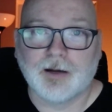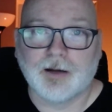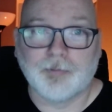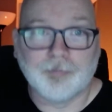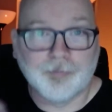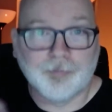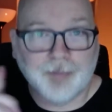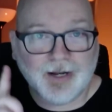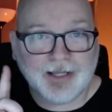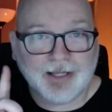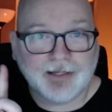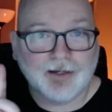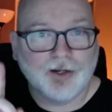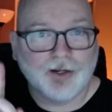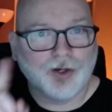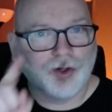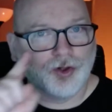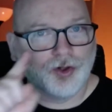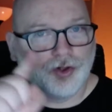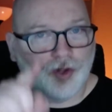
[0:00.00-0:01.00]
But
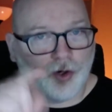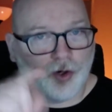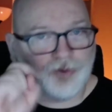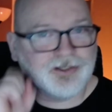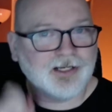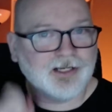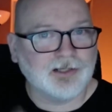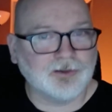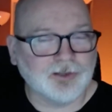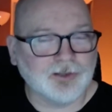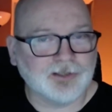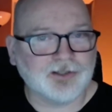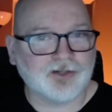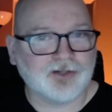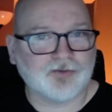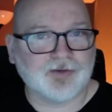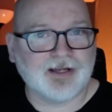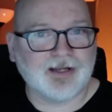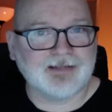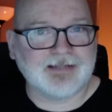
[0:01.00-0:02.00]
go take a look at the
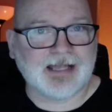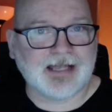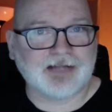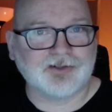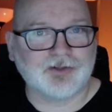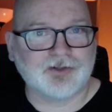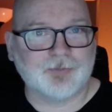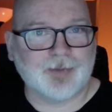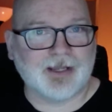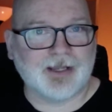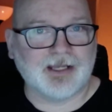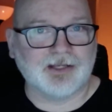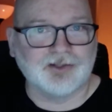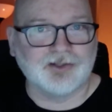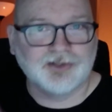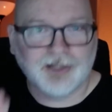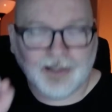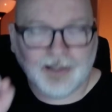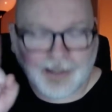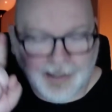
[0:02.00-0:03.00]
transaction
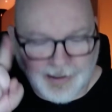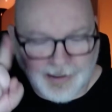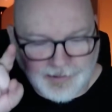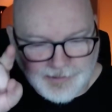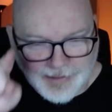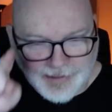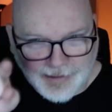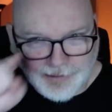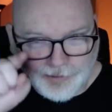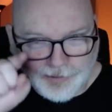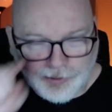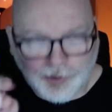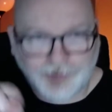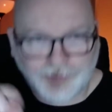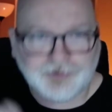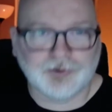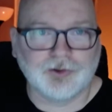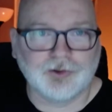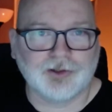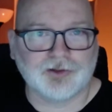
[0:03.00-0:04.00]
page and take a
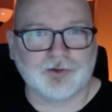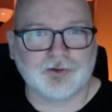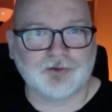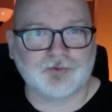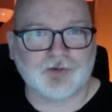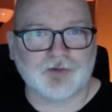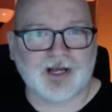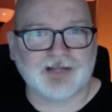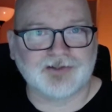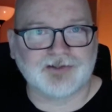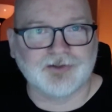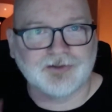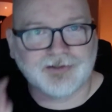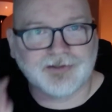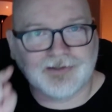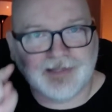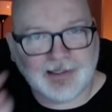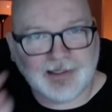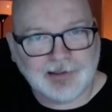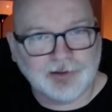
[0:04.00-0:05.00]
closer look at those rosters and
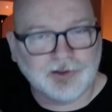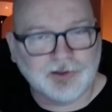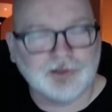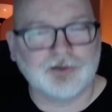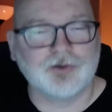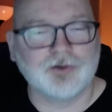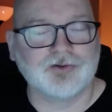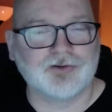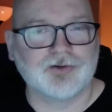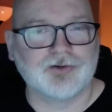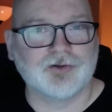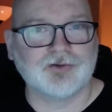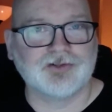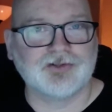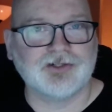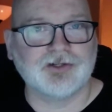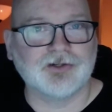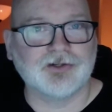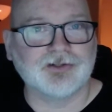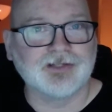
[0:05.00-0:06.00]
take a look at those
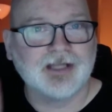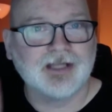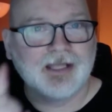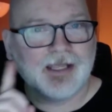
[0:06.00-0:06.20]
deals.